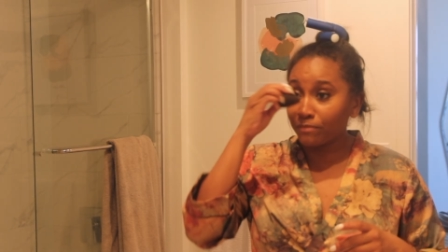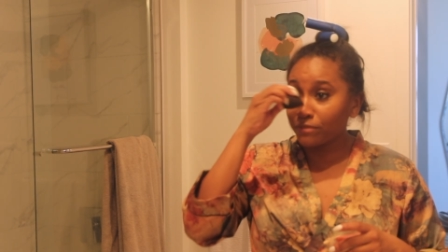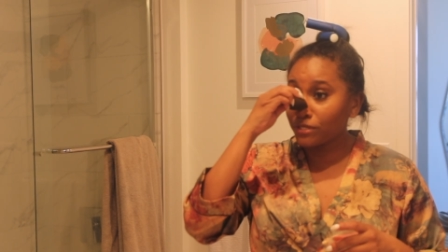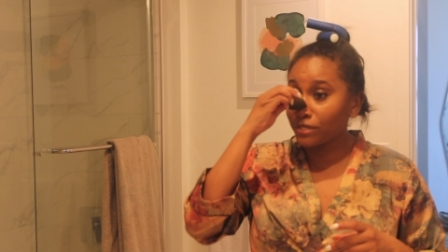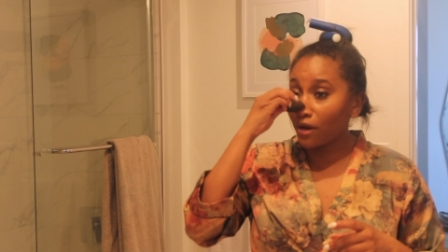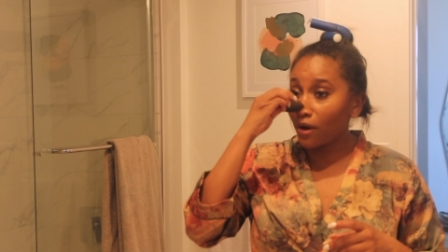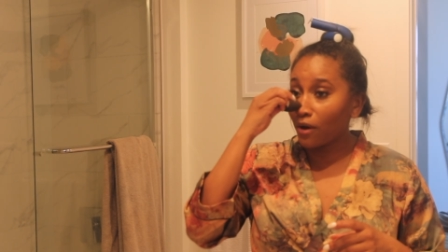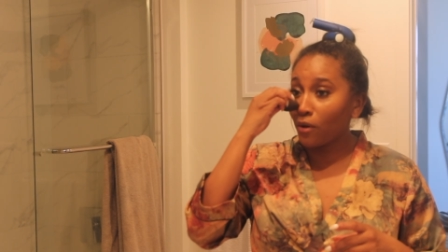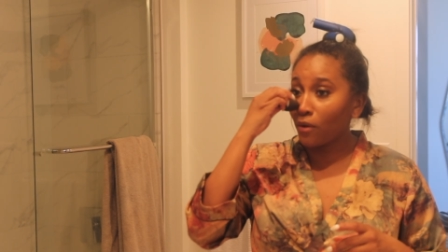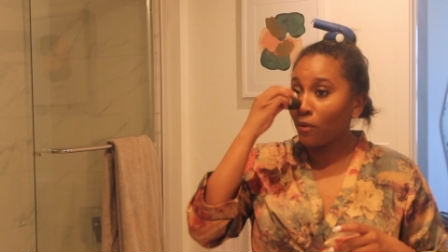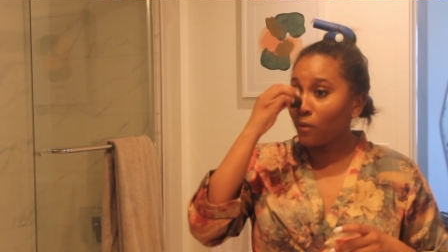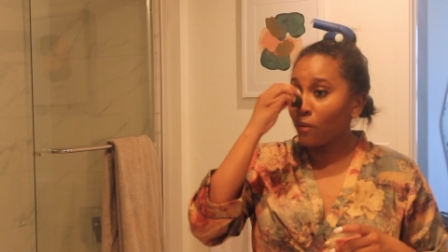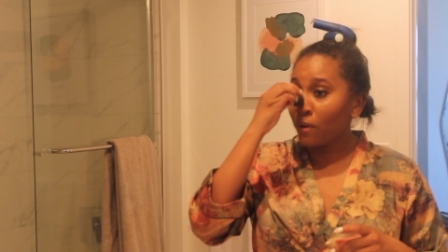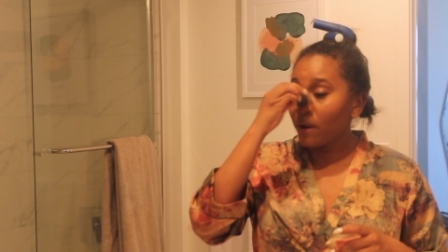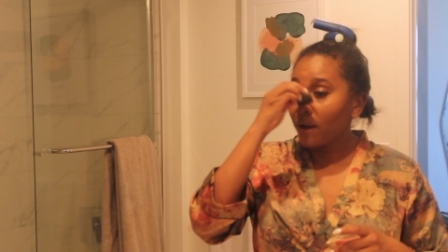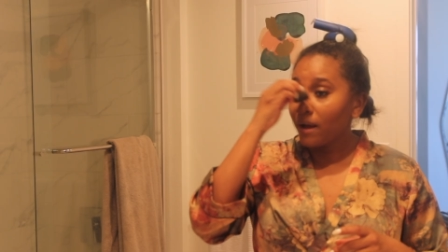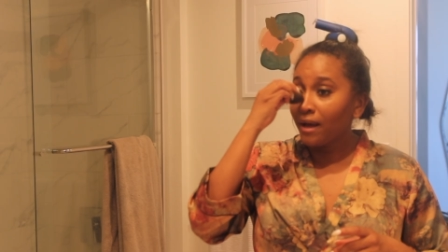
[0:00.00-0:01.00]

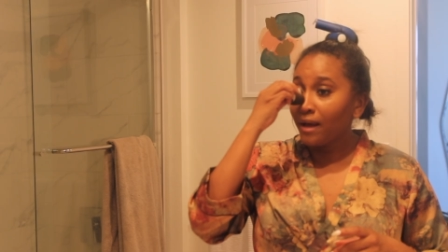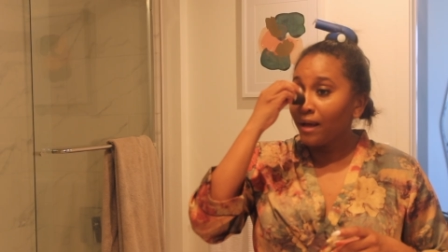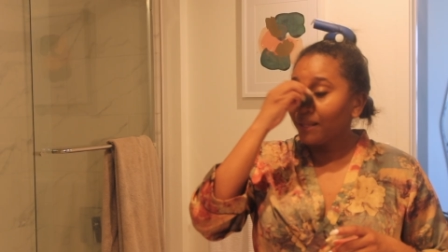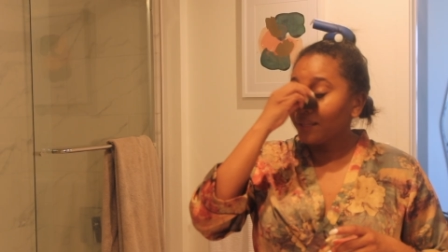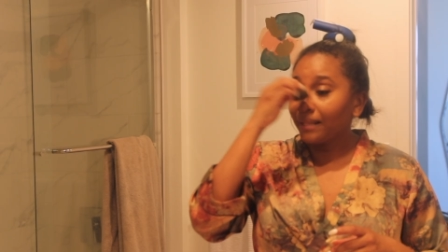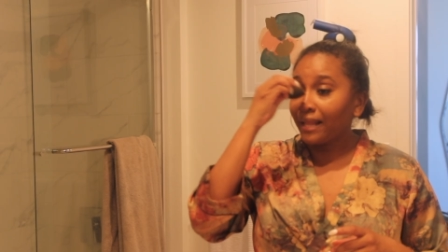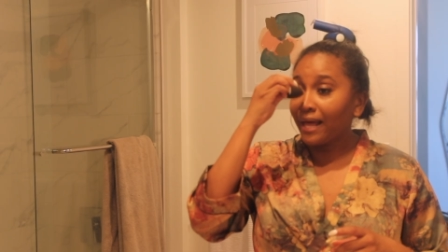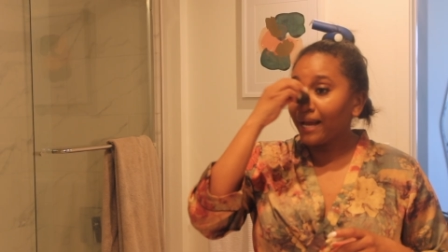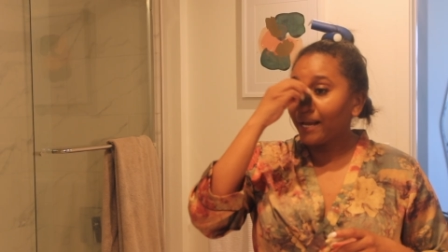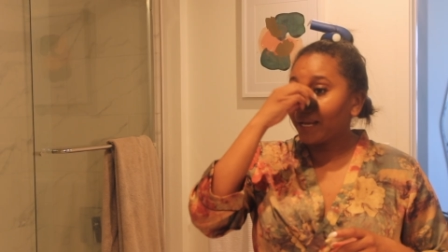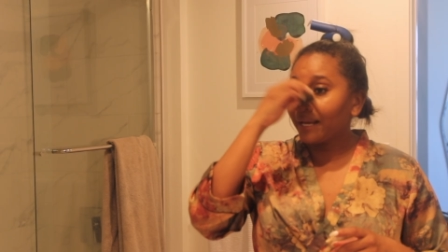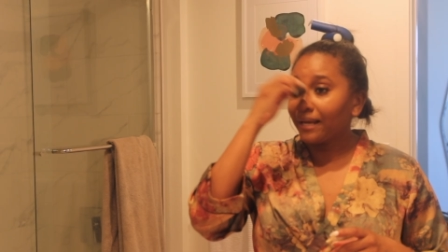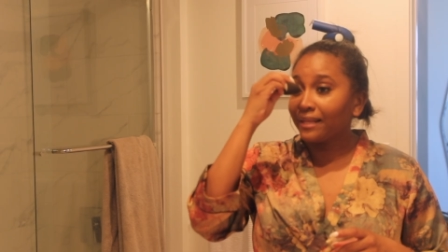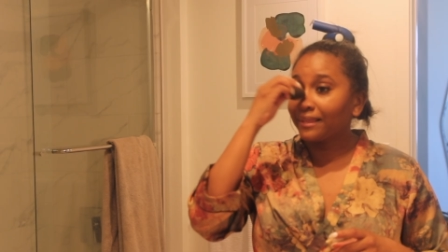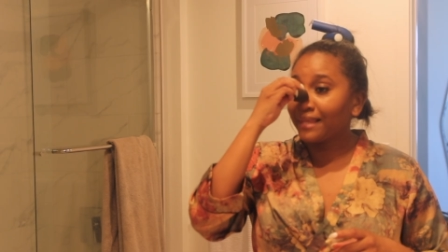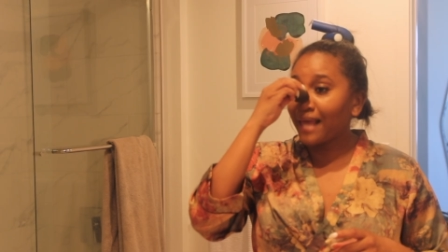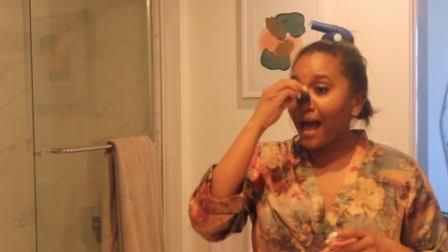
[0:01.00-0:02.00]
So, like,
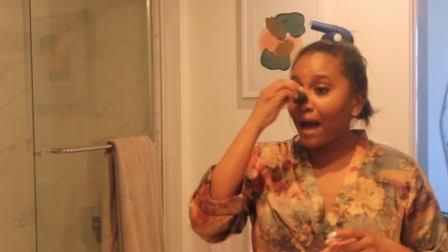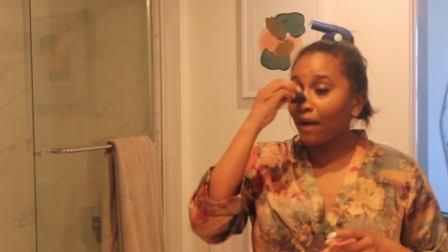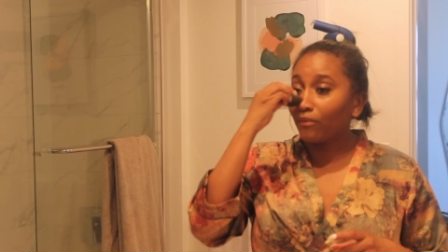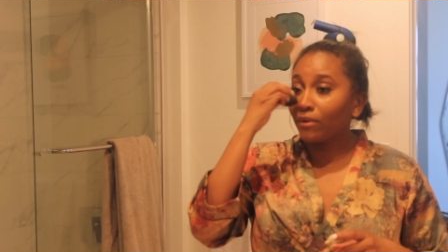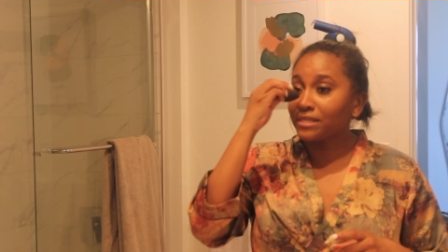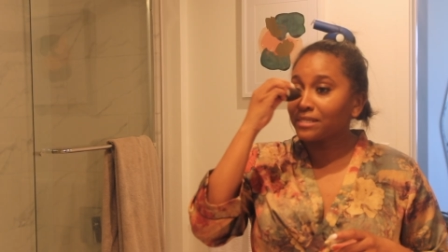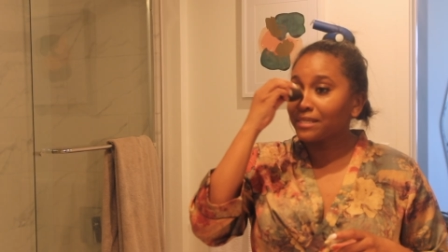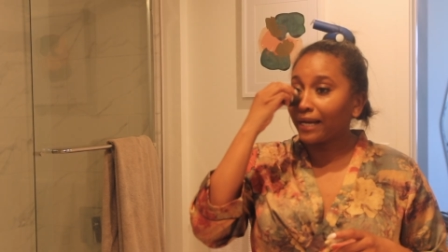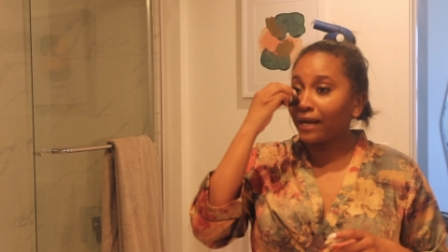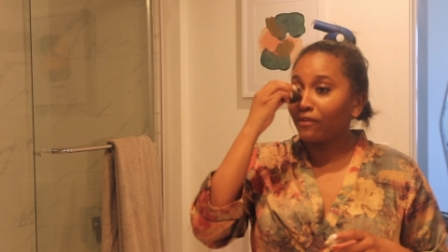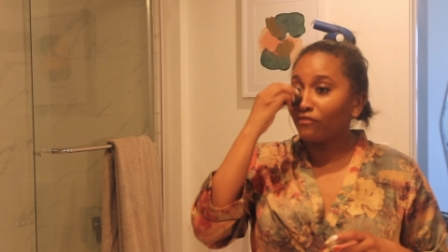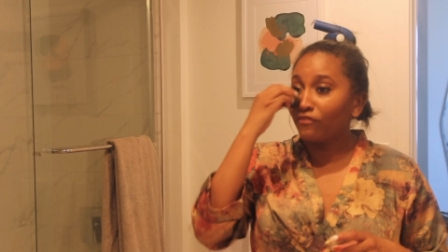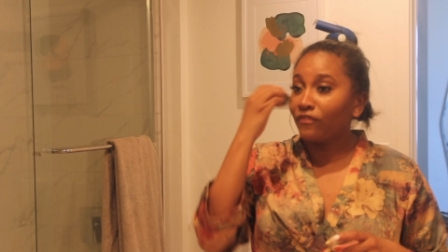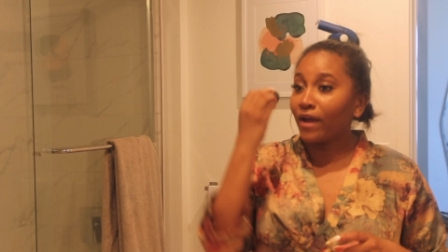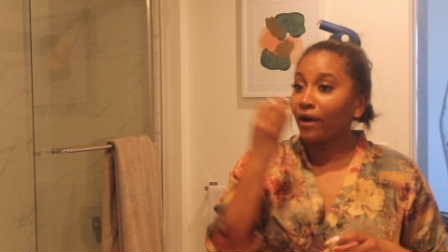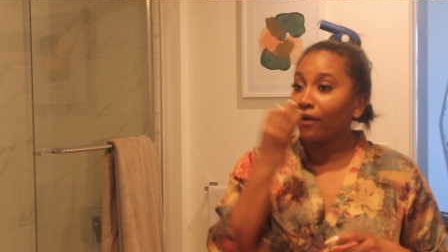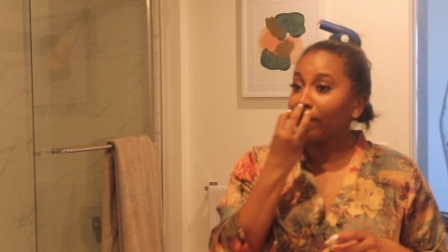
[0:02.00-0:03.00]
that was, like, a
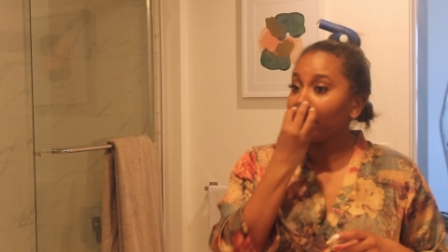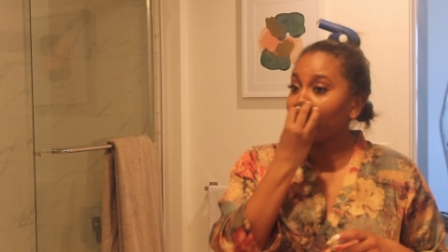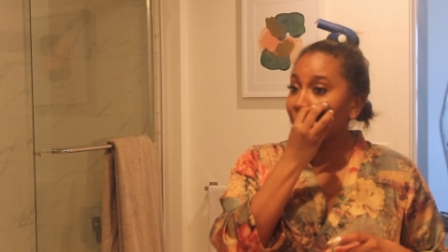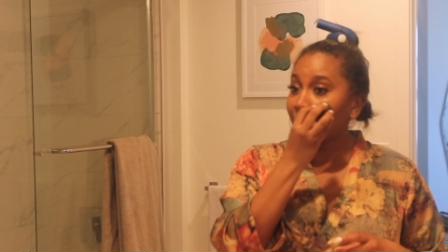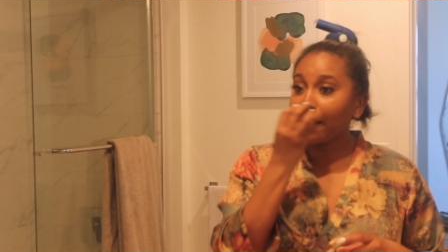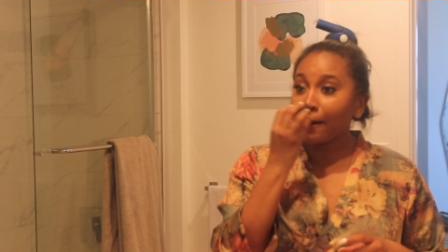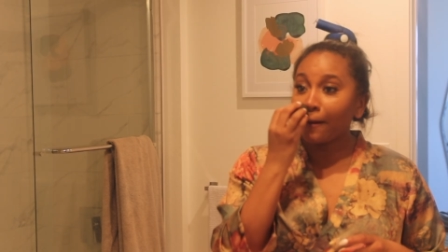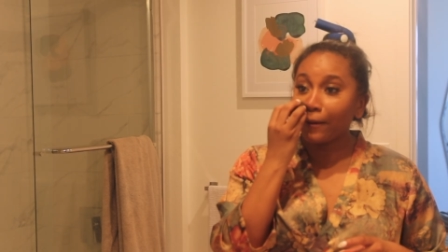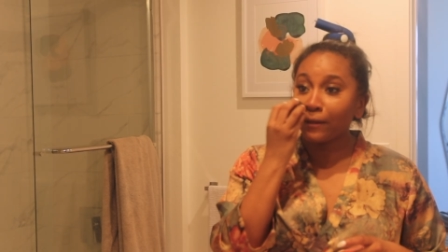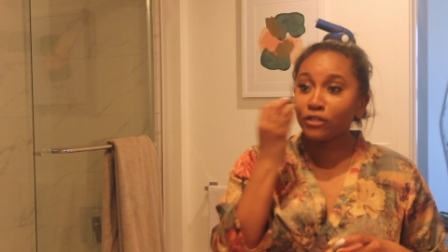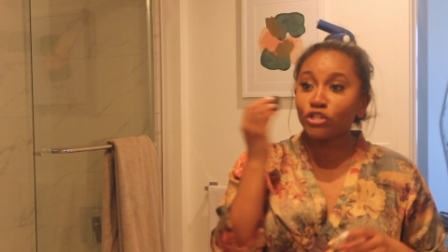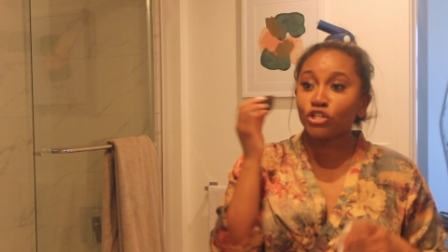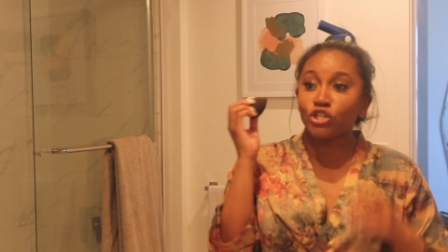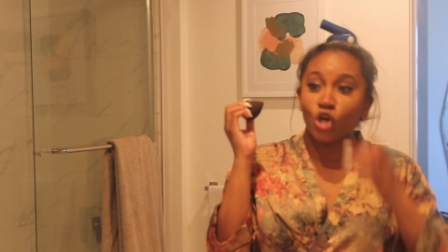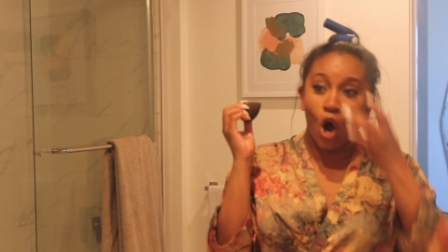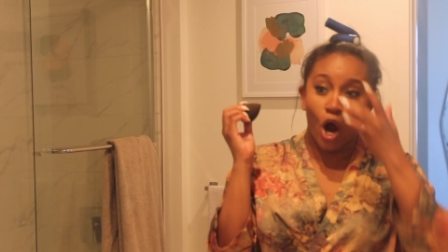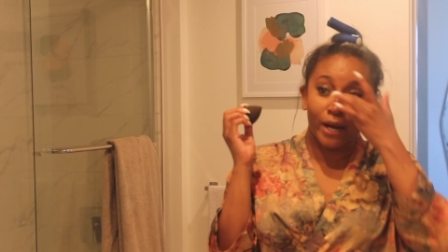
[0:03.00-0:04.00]
very
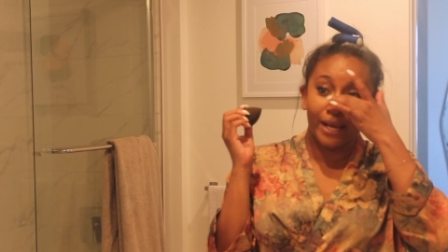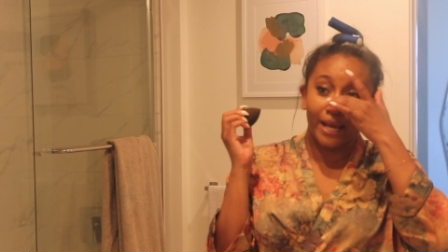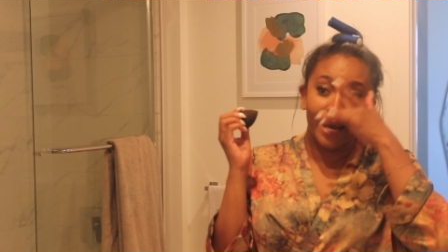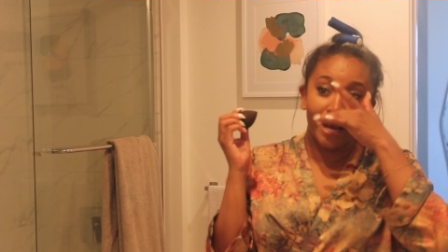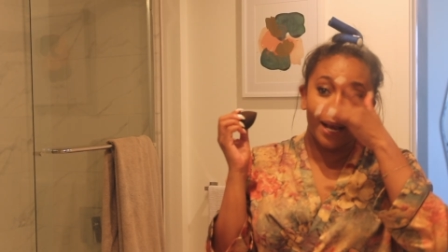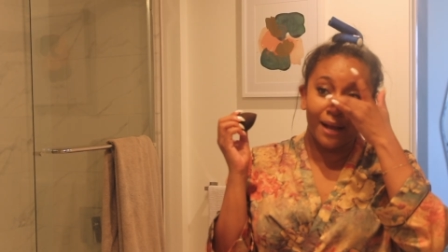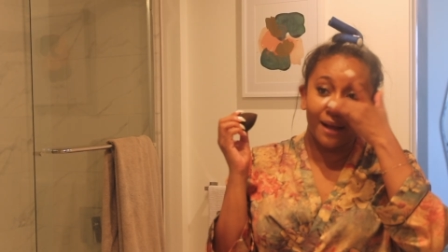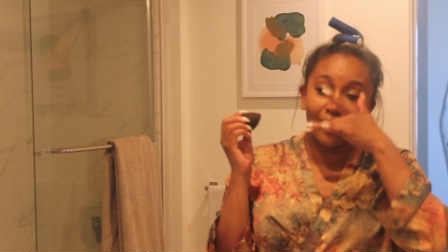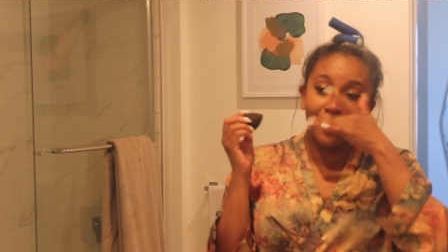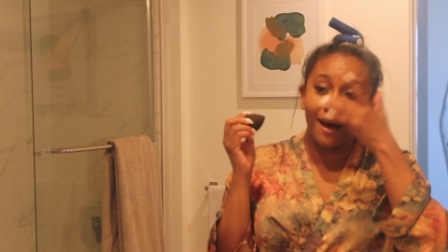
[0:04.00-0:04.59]
shocking